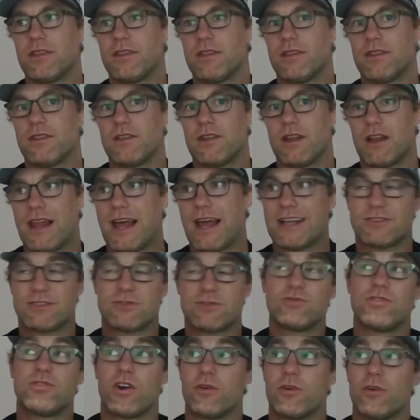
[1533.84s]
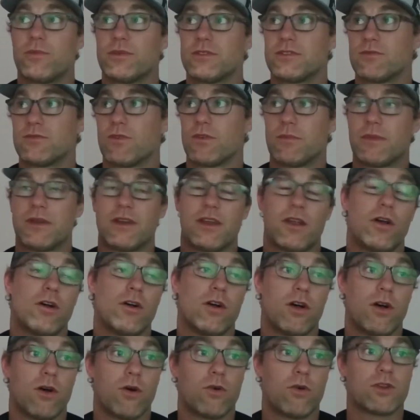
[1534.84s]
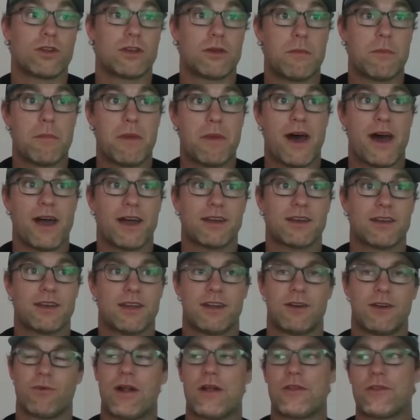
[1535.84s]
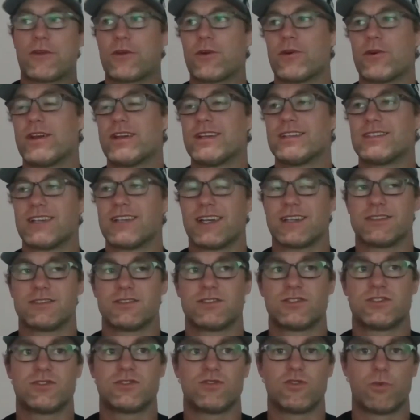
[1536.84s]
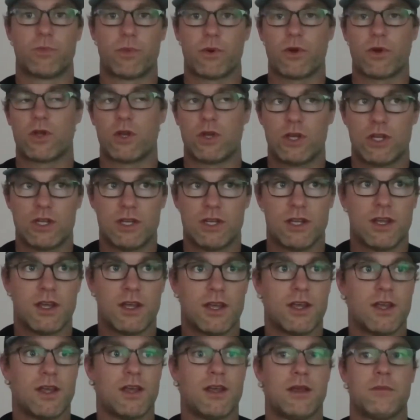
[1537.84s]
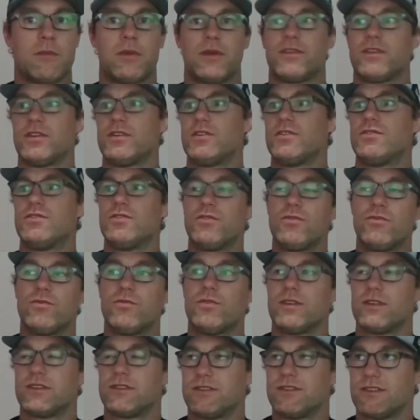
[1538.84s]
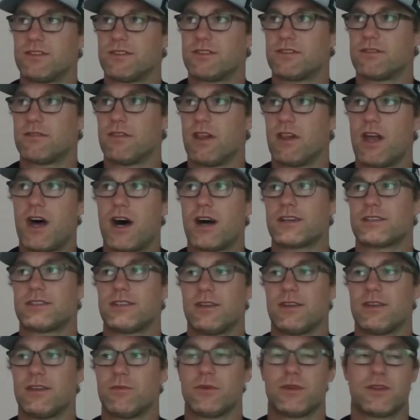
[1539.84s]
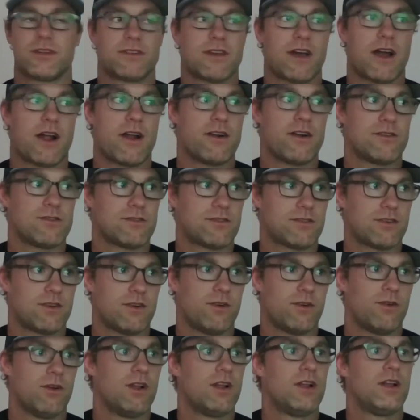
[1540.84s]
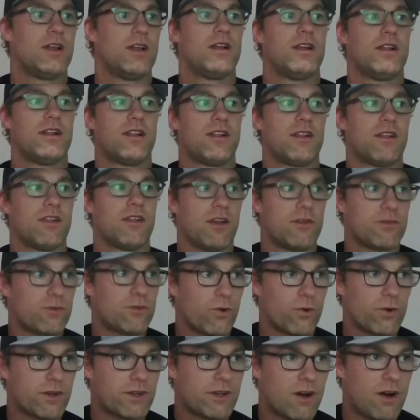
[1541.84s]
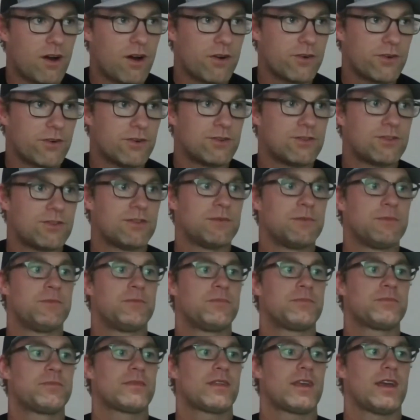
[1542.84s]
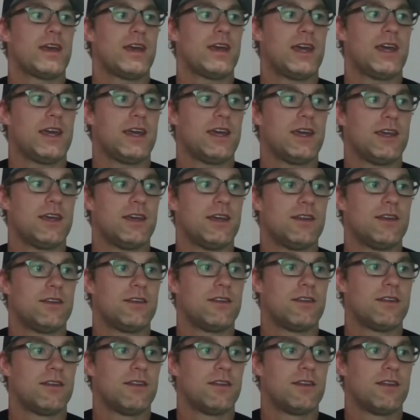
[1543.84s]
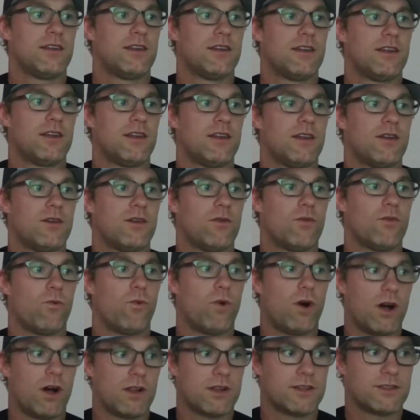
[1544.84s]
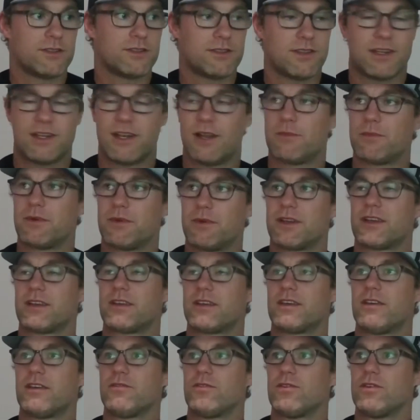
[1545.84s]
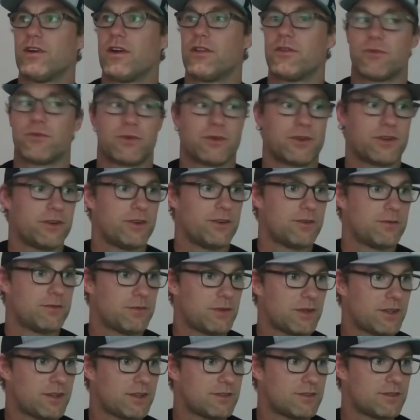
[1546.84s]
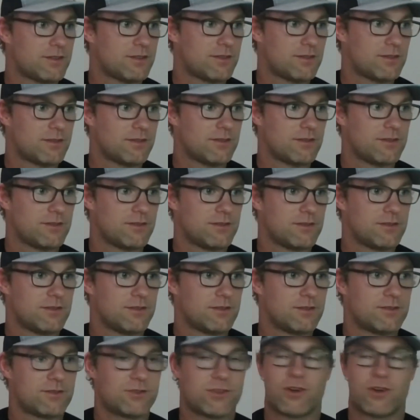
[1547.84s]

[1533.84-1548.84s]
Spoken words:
last 2 tournaments is what have been holding him back, and around the green he's not super good, but the dude is just locked in with his iron. So love Corey Connors and Wallace, and I'm going to give you another one here because Charlie.